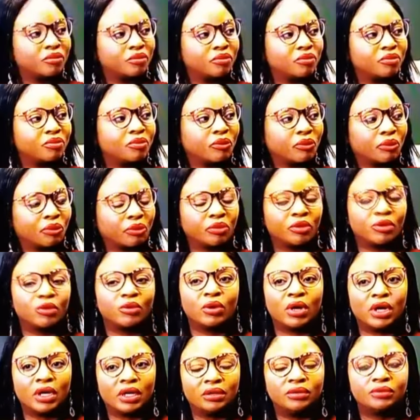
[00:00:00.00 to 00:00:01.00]
actually, from
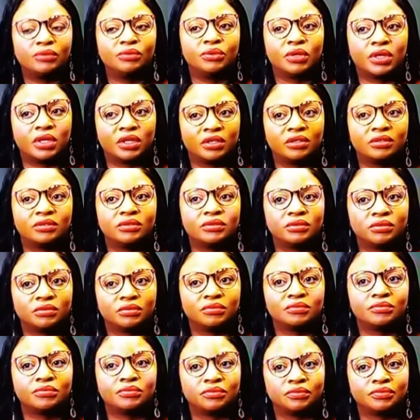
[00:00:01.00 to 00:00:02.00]
Pretoria, because I'm
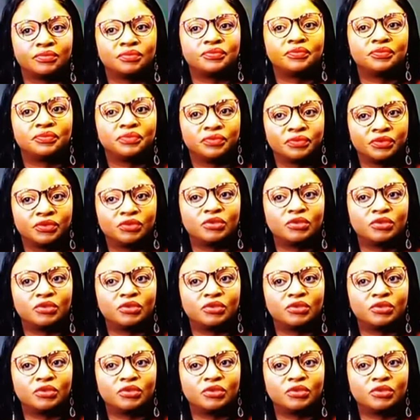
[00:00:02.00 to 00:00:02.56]
originally from Pretoria.